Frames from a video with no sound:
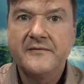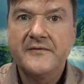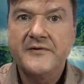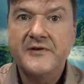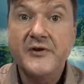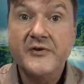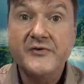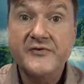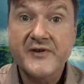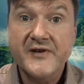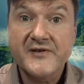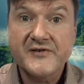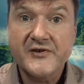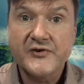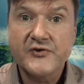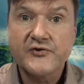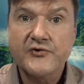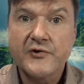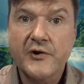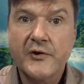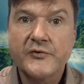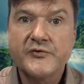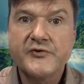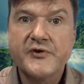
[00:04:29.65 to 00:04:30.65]
Use this
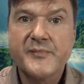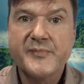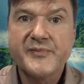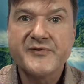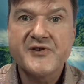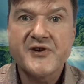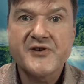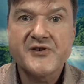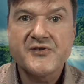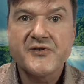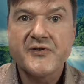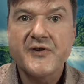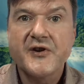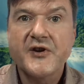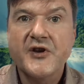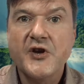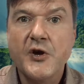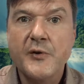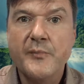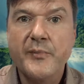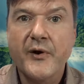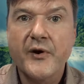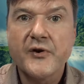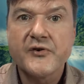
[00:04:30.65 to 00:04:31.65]
control to position the
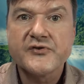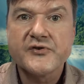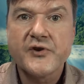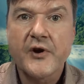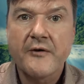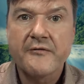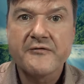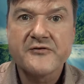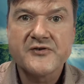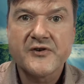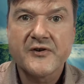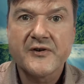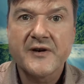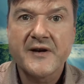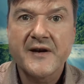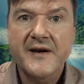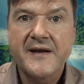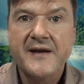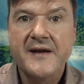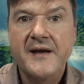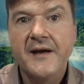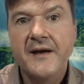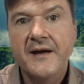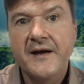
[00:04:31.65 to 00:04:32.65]
Q box
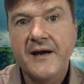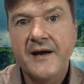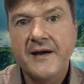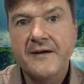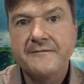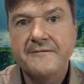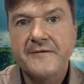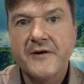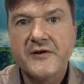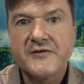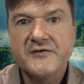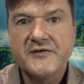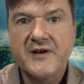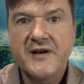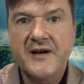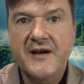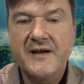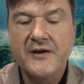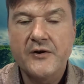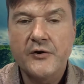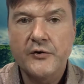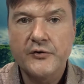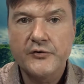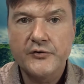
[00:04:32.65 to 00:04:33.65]
horizontally and
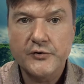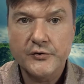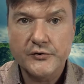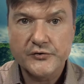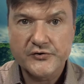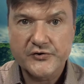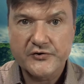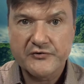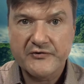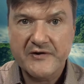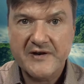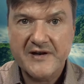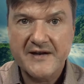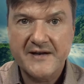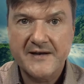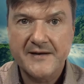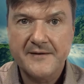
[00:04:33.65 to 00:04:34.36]
vertically on your screen.